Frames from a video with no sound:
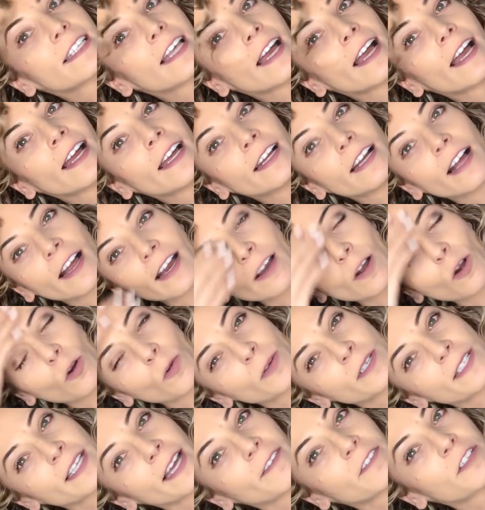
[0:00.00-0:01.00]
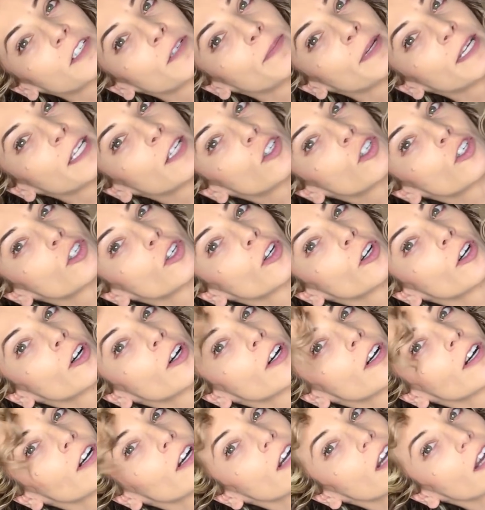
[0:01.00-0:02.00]
that I always have to make
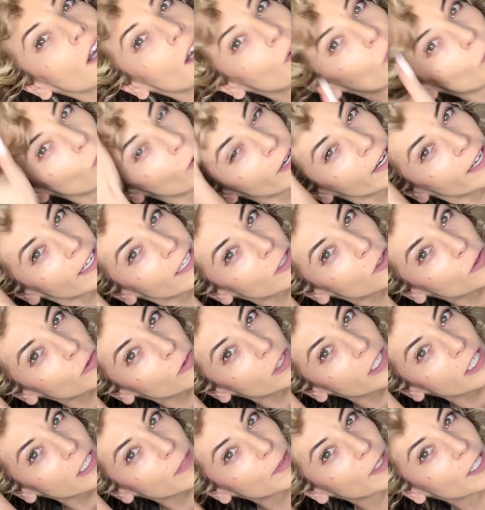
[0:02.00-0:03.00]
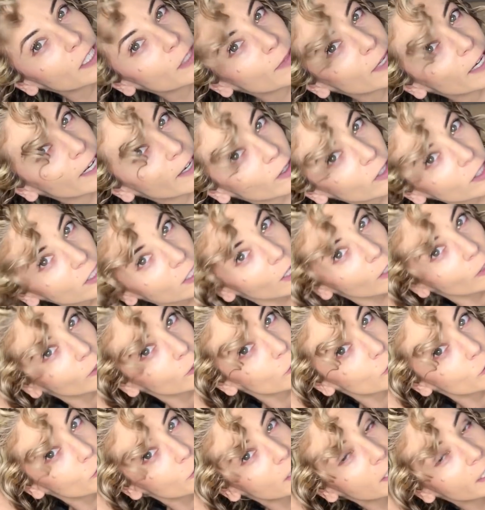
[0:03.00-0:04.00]
sure when I do this, because my hair is color
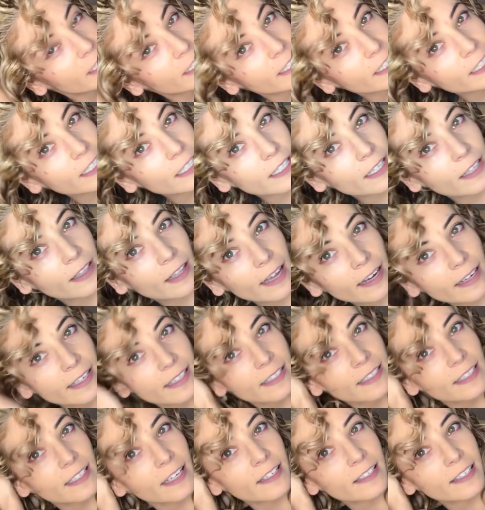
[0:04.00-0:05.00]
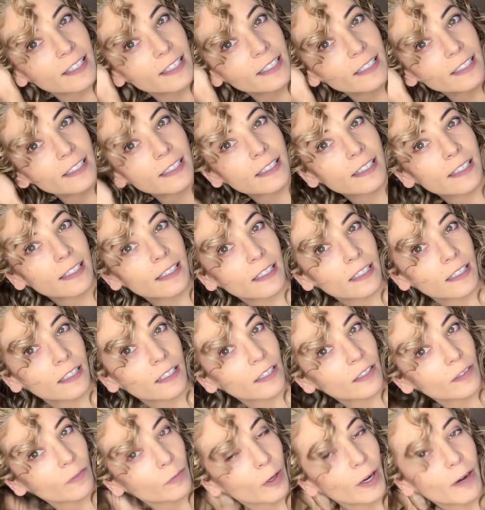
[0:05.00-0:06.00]
treated, that it doesn't,
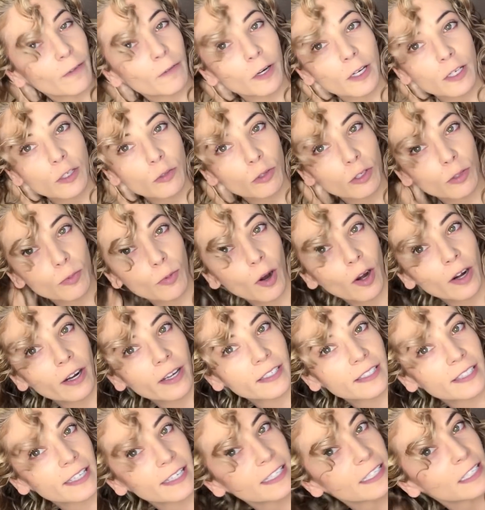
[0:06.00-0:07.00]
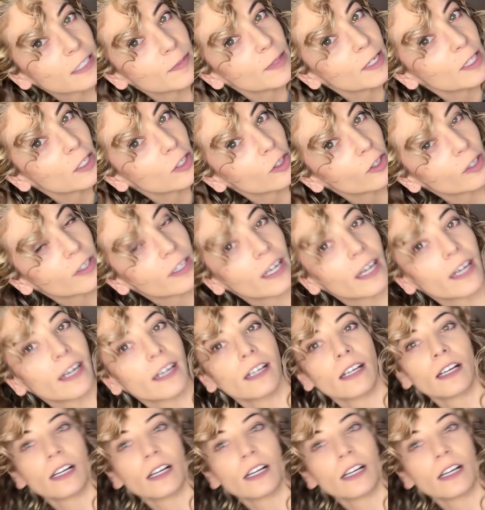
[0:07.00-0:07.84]
whenever I switch products, I need to make sure that